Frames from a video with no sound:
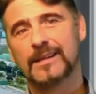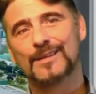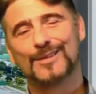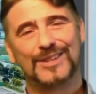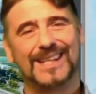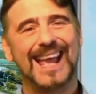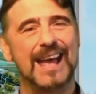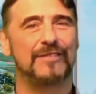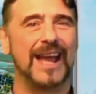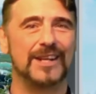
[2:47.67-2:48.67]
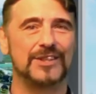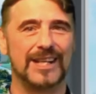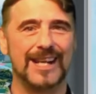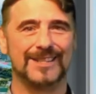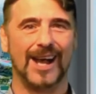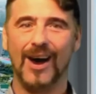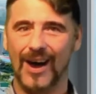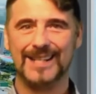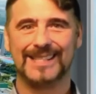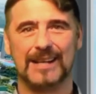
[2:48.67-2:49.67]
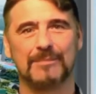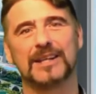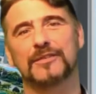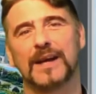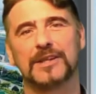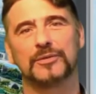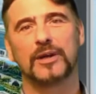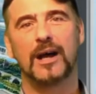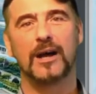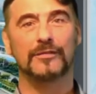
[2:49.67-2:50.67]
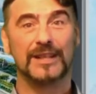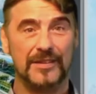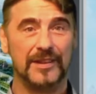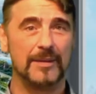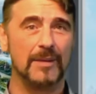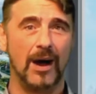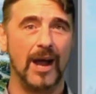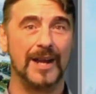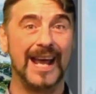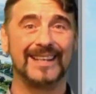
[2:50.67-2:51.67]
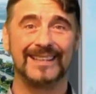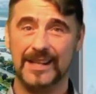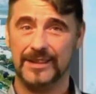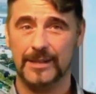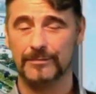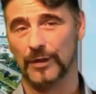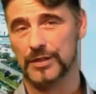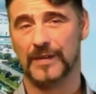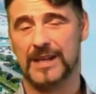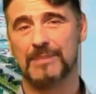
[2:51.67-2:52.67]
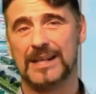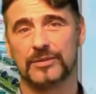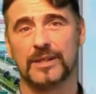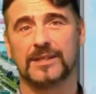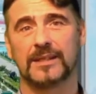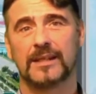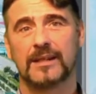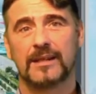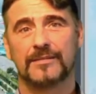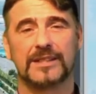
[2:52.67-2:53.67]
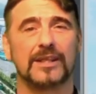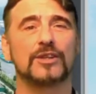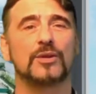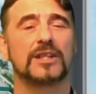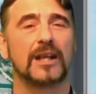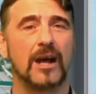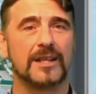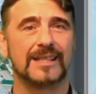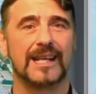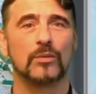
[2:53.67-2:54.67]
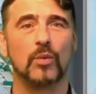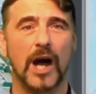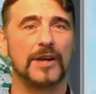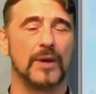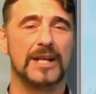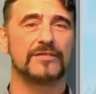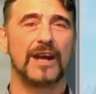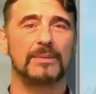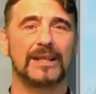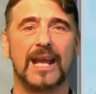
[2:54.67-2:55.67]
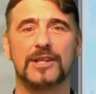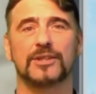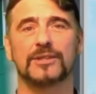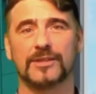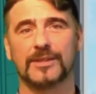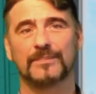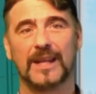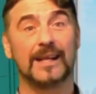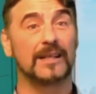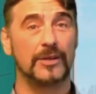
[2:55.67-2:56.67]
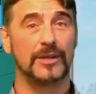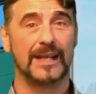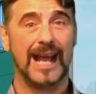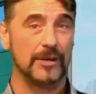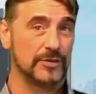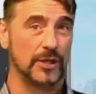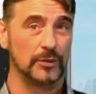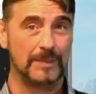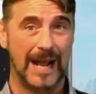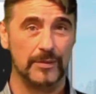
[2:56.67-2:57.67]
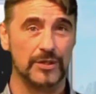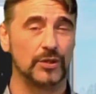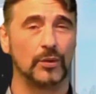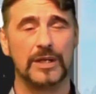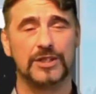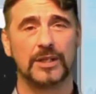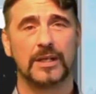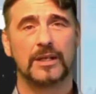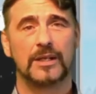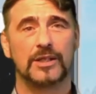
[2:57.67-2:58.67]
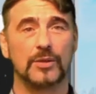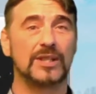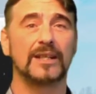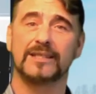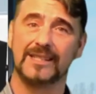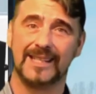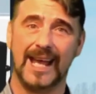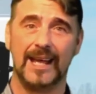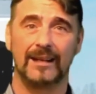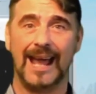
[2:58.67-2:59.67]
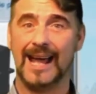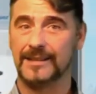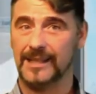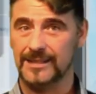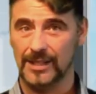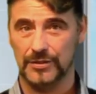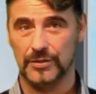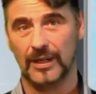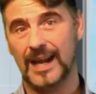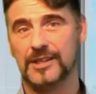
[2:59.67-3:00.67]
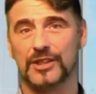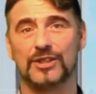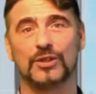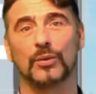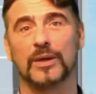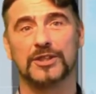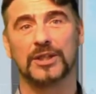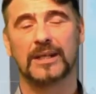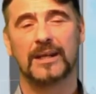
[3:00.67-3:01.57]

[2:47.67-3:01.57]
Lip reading: CF Energy is a high-tech manufacturer of lithium ion and lithium phosphate batteries that are utilised in a wide range of applications, including household power storage, utility scale and industrial energy storage,